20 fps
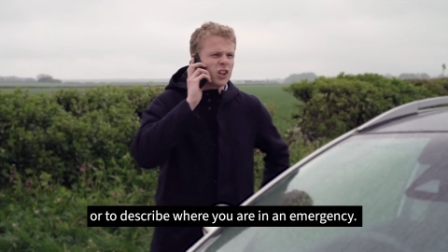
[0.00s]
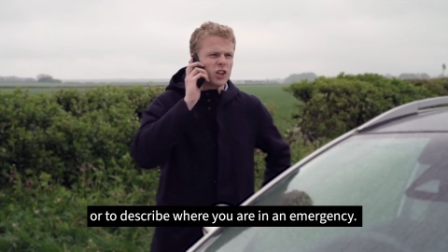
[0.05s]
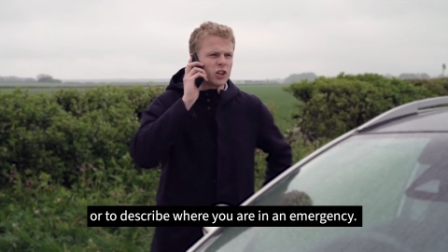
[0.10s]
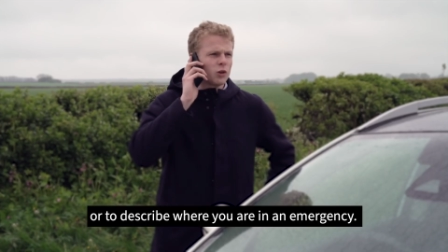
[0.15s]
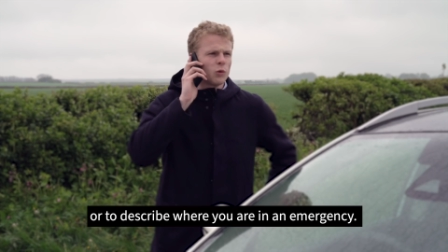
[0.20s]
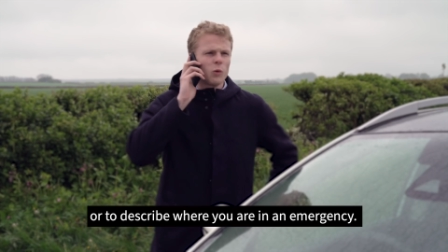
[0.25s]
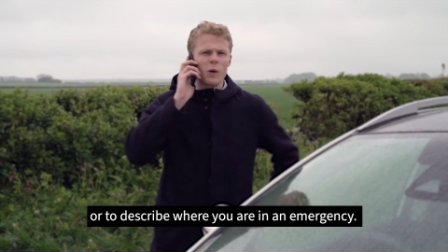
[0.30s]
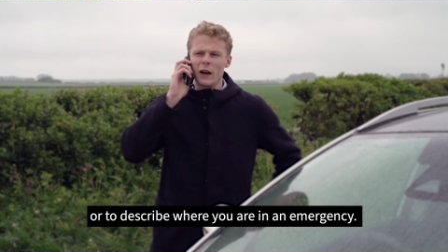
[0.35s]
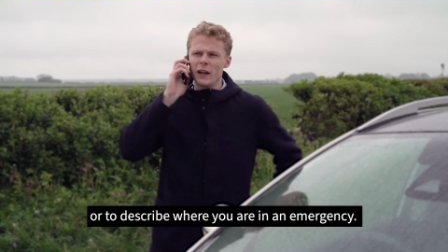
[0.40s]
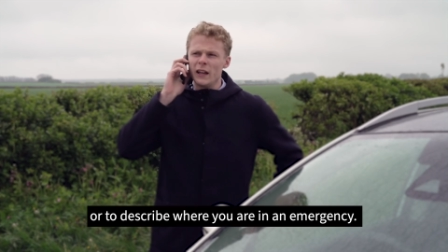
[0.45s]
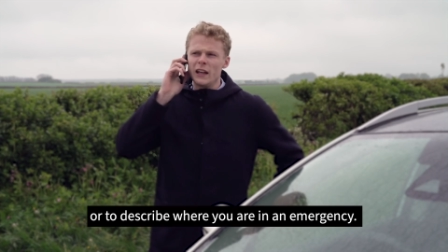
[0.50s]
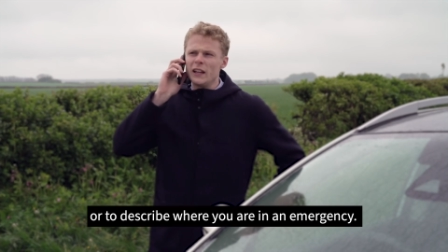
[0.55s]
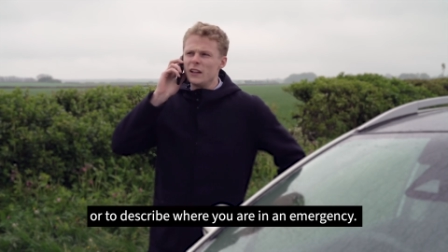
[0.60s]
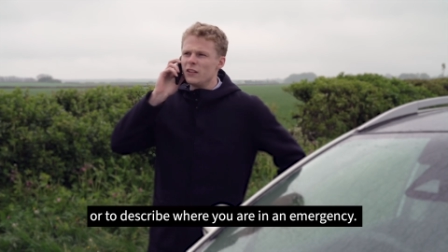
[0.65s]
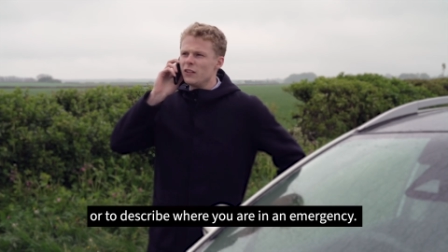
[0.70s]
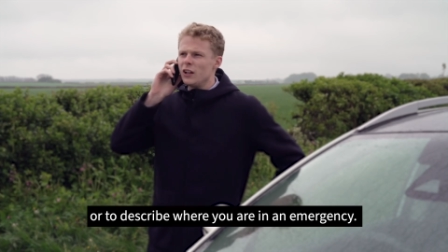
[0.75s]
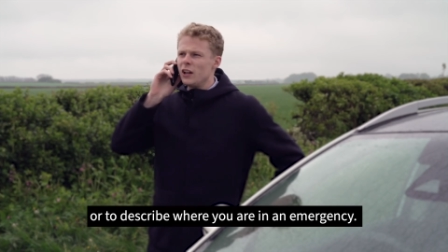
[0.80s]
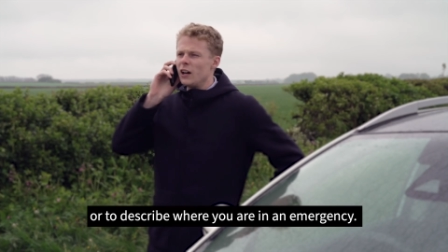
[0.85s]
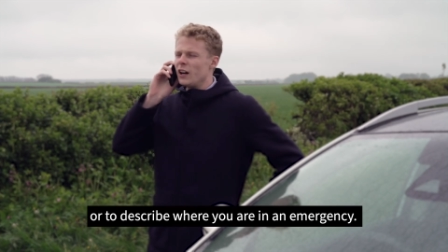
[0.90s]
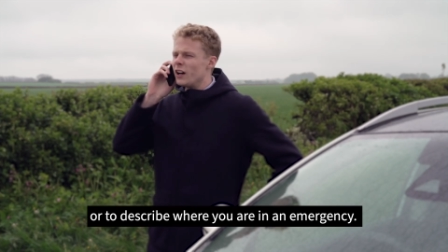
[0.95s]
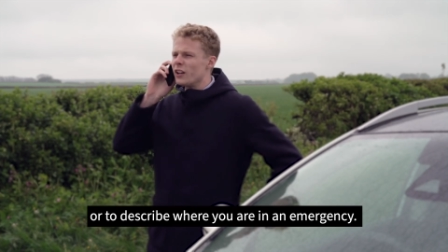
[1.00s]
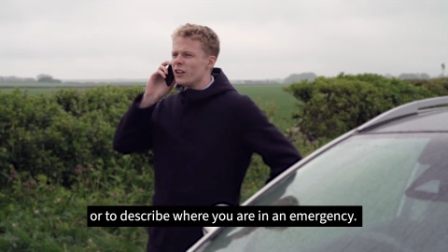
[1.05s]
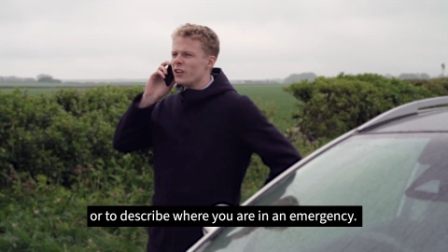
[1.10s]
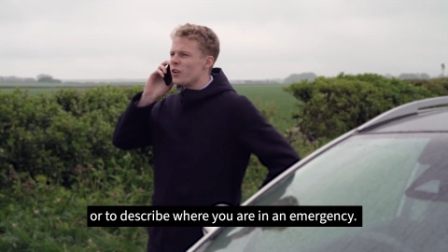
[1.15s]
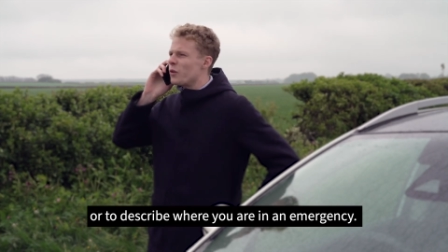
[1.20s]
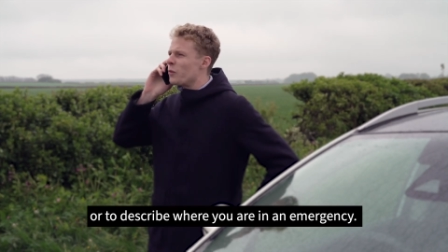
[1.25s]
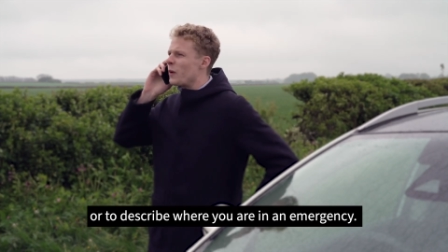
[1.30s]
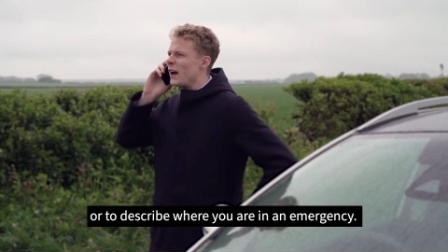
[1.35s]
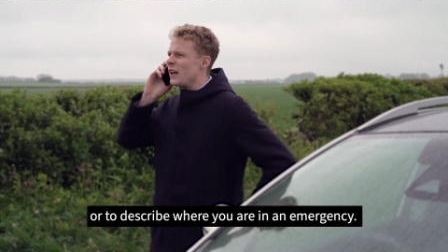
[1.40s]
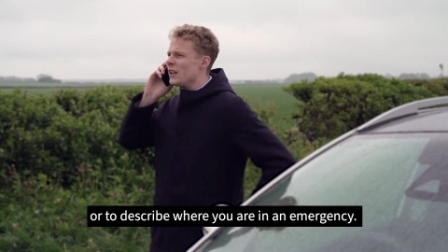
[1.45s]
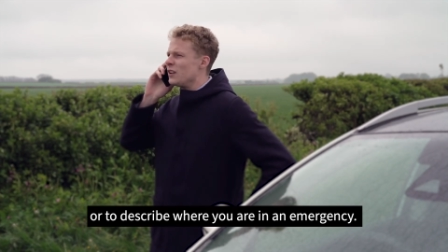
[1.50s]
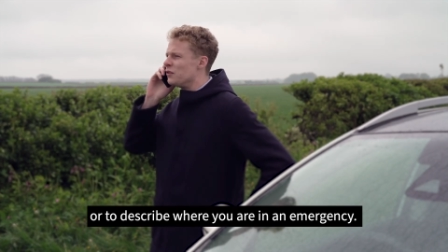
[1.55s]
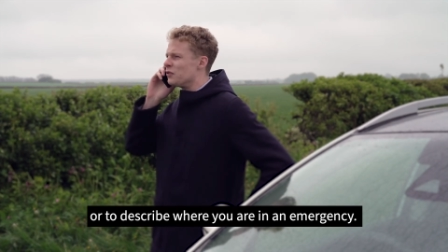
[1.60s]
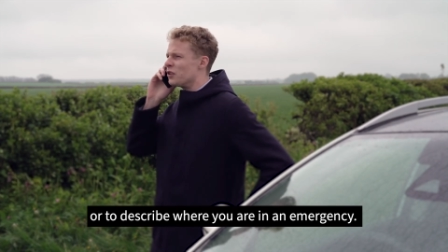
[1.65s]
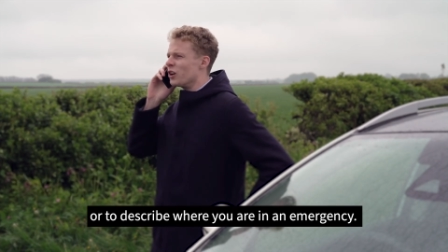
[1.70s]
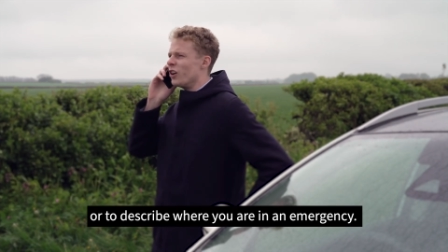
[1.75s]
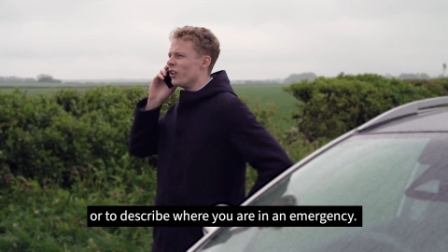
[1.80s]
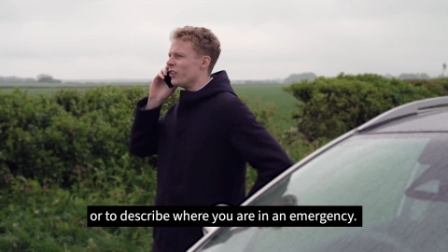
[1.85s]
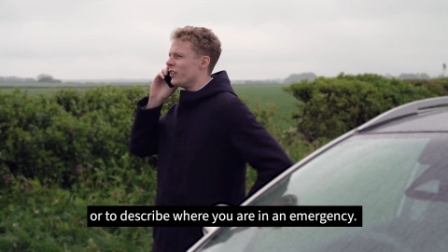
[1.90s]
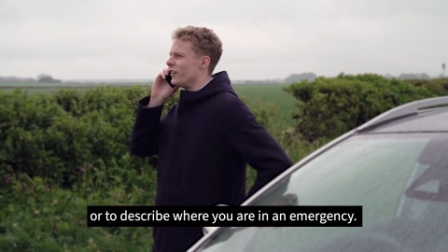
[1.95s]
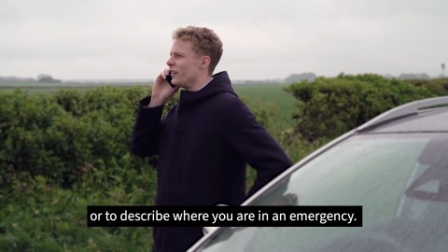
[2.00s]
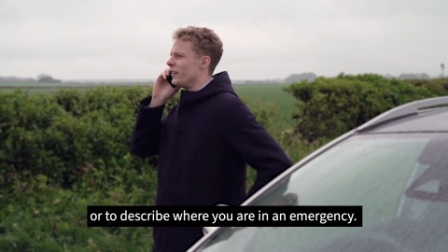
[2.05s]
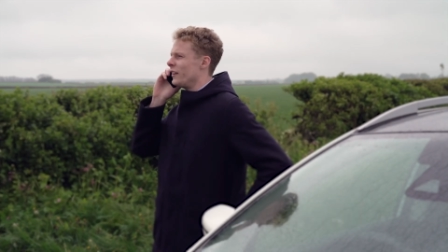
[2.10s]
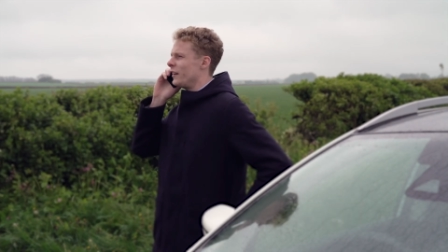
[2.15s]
or to describe where you are in an emergency.